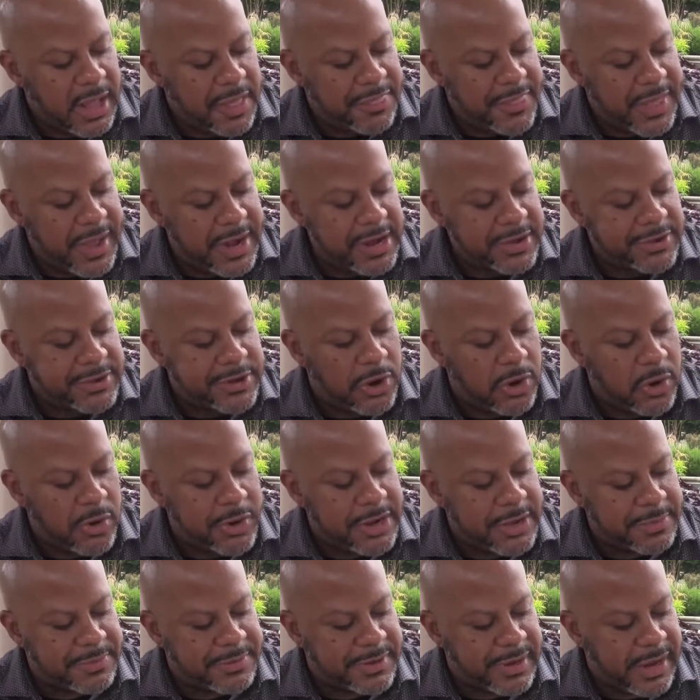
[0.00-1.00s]
"Then he told
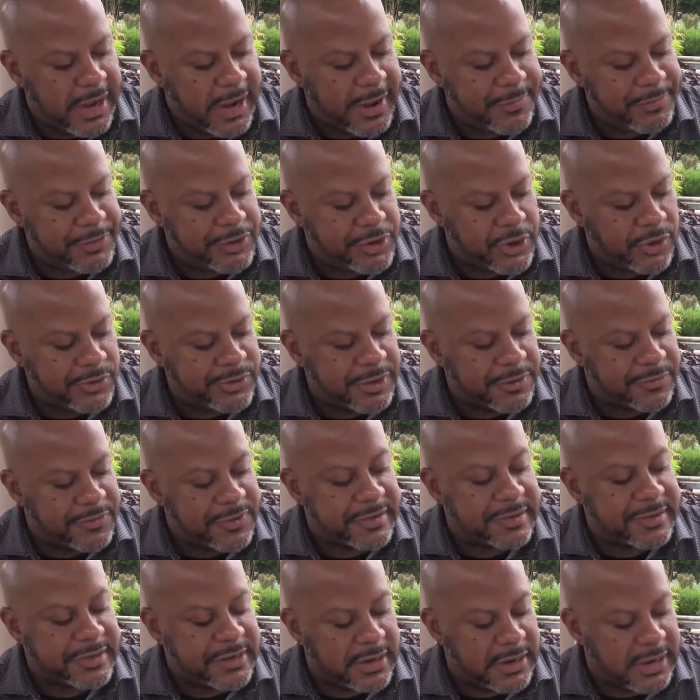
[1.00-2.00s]
him, saying, 'Joseph
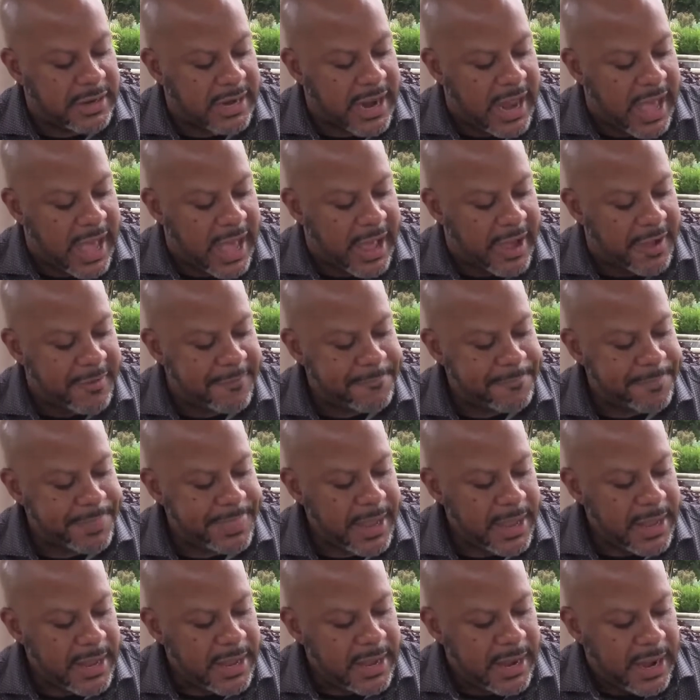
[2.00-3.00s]
is still alive,
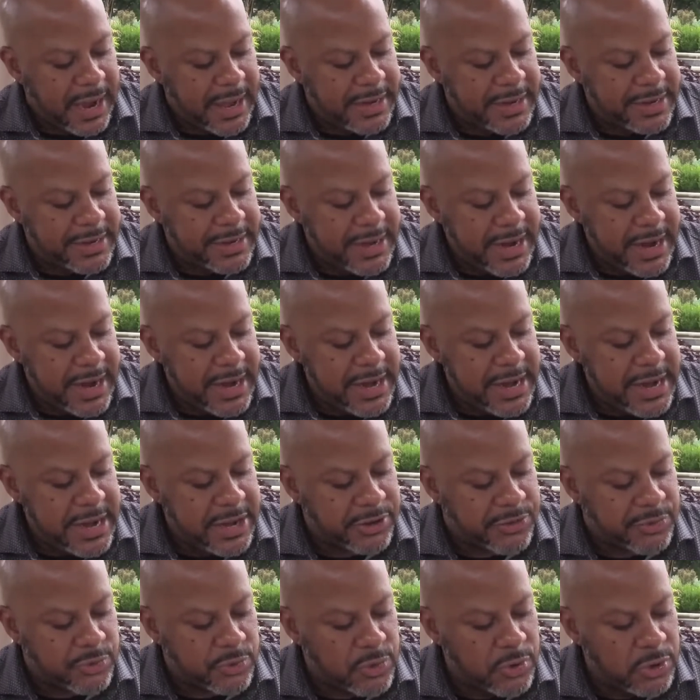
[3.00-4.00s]
and indeed he
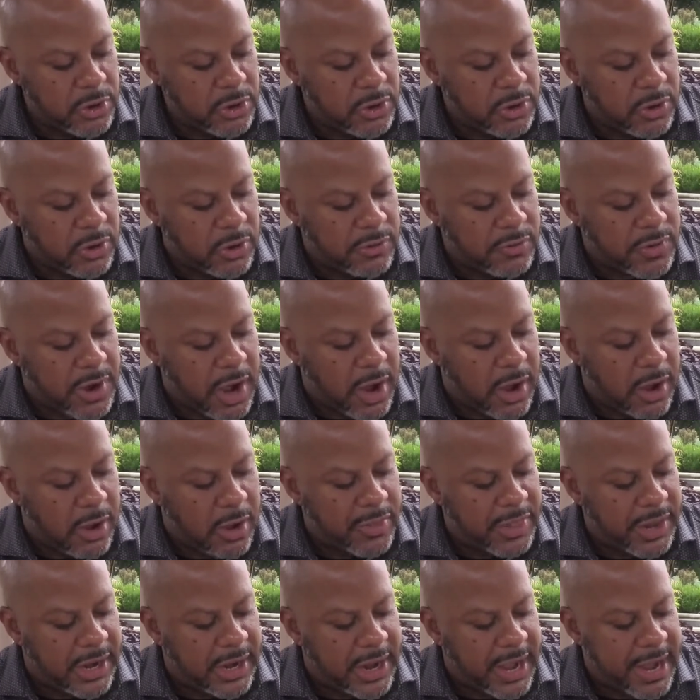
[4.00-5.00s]
is ruler over
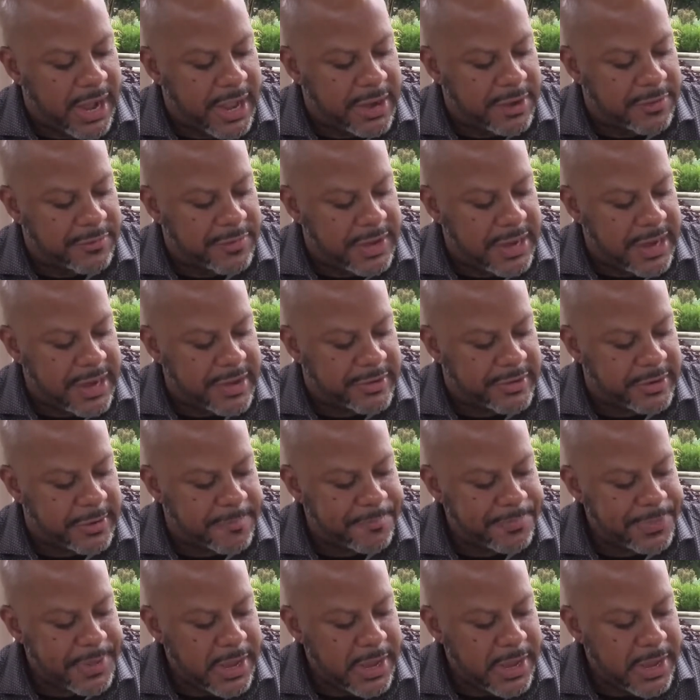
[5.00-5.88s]
all the land of Egypt.'